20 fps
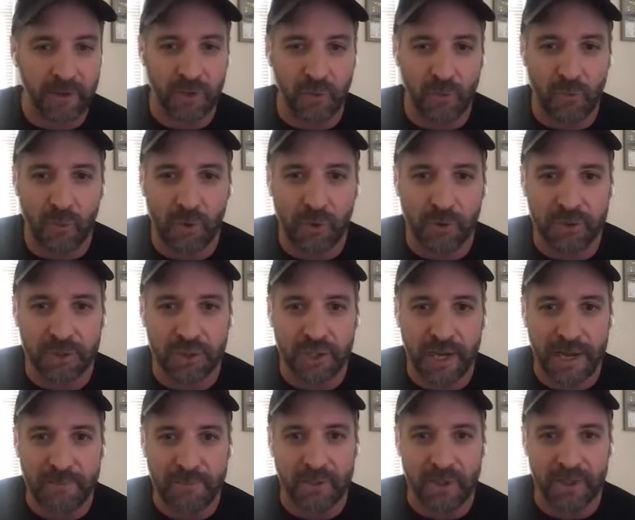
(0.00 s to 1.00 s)
world
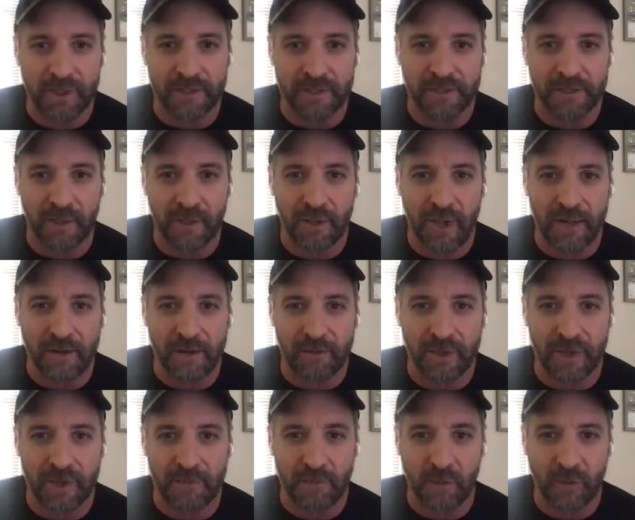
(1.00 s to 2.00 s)
champions. A lot of
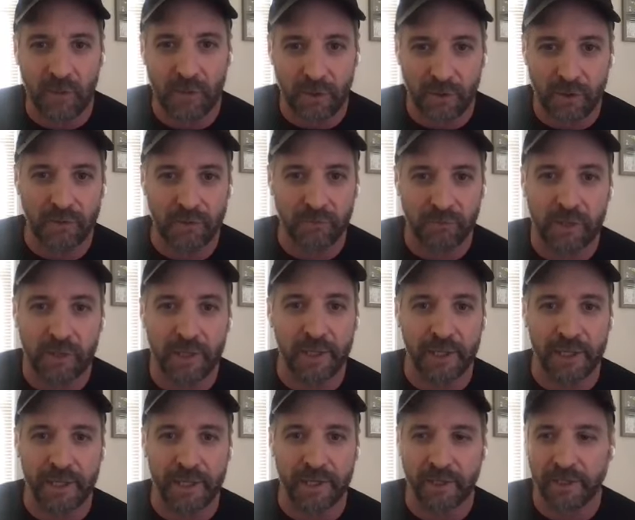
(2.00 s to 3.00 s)
them are
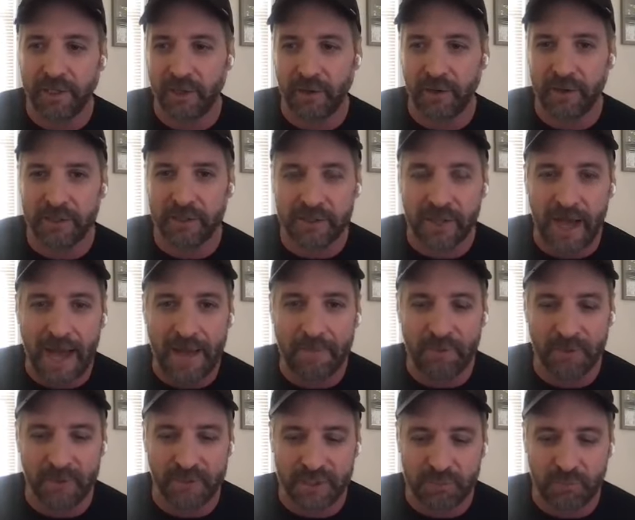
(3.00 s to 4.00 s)
really the
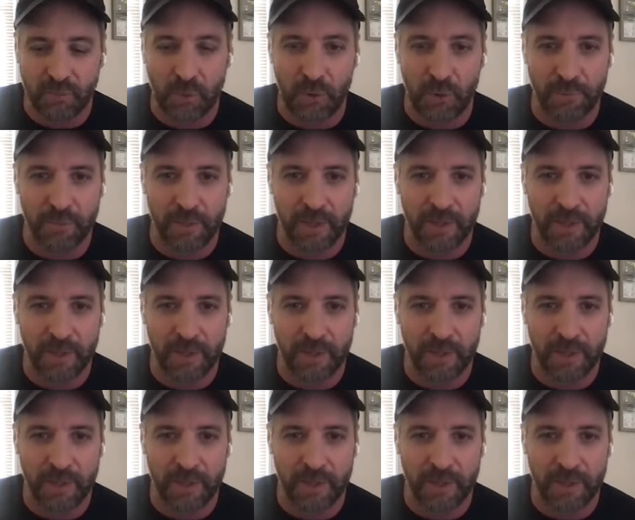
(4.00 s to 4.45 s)
top of the sport,